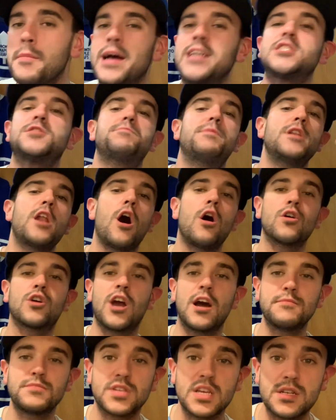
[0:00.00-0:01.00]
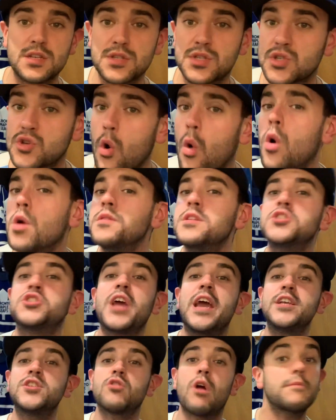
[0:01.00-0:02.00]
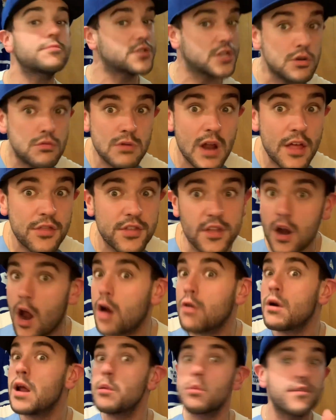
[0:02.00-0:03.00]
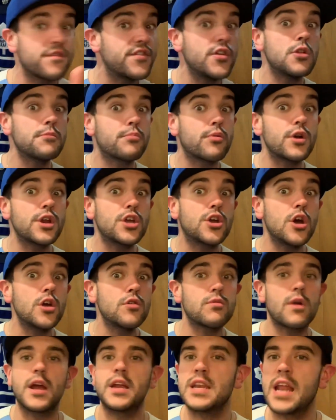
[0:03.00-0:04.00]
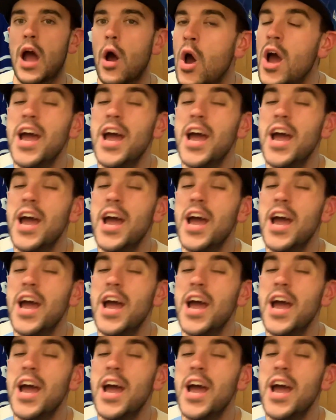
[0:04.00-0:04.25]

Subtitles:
Espinal comes in to score, and the Jays are up 2-0. All right, we're feeling pretty good right now.